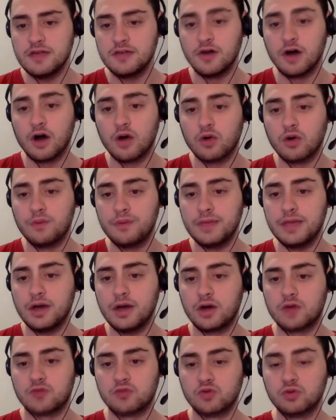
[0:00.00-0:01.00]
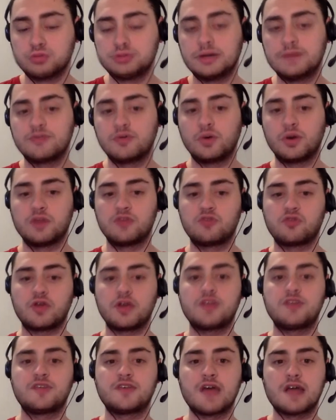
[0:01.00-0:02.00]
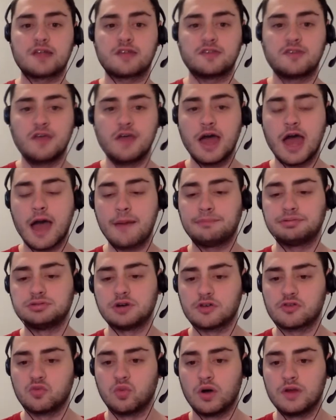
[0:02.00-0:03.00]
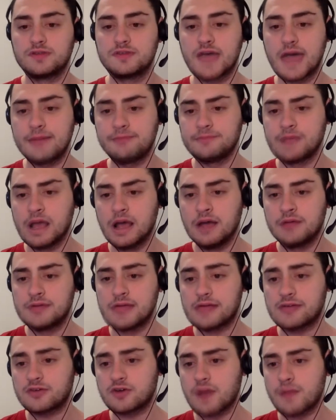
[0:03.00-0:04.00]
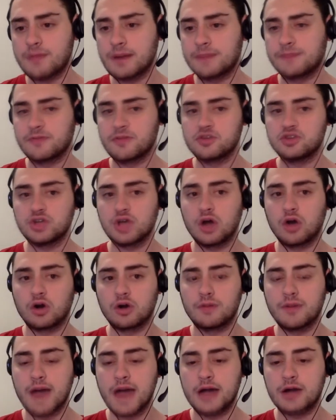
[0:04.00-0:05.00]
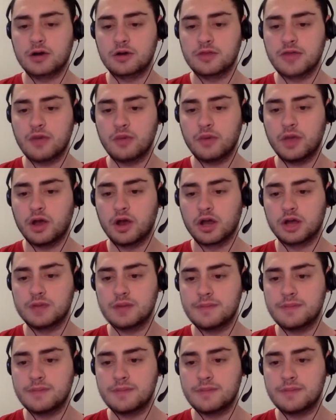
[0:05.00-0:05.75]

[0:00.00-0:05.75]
The dog will be on Rublev to win in straight sets at plus 110. That's going to wrap it up for the show. A reminder that we are